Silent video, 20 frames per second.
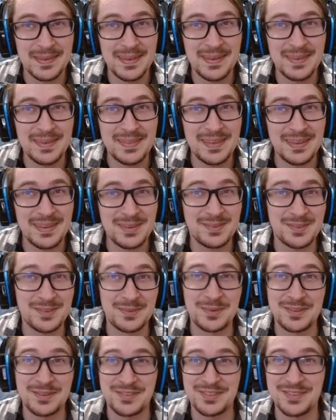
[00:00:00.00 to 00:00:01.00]
thank you so
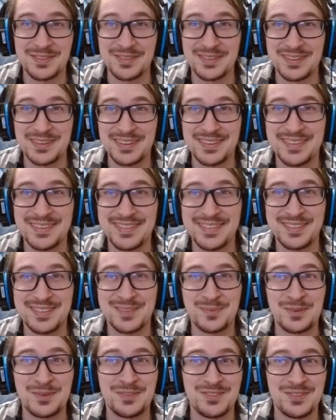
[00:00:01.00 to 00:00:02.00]
much for tuning in. This has
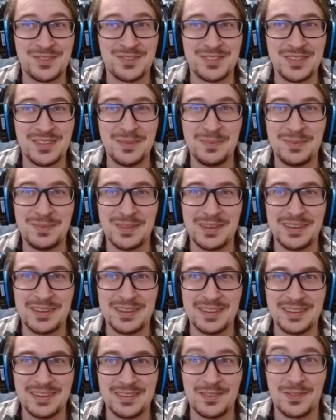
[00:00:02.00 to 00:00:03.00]
been Jersey
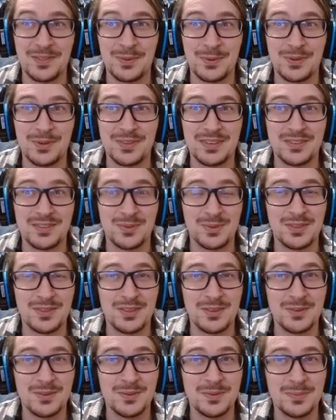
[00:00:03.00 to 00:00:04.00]
playing The World Ends With
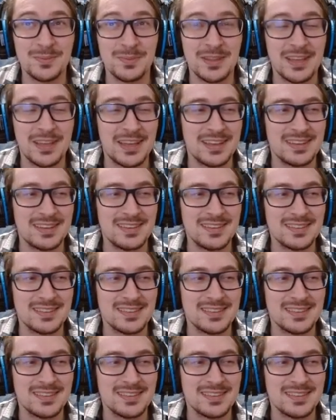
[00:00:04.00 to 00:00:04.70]
You blind.